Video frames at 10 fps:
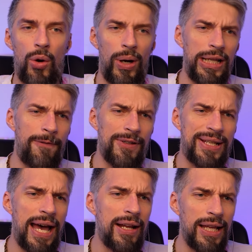When I first
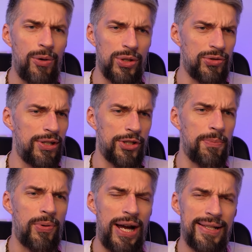got it, I was really
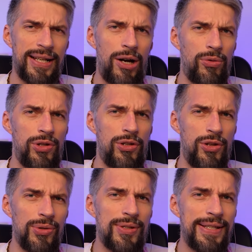surprised how
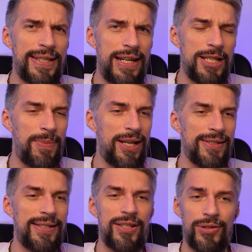useless it is,
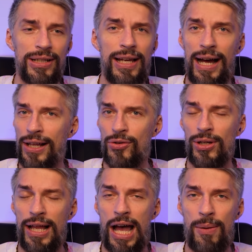because it's really
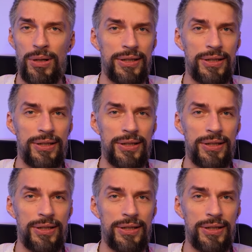unreliable.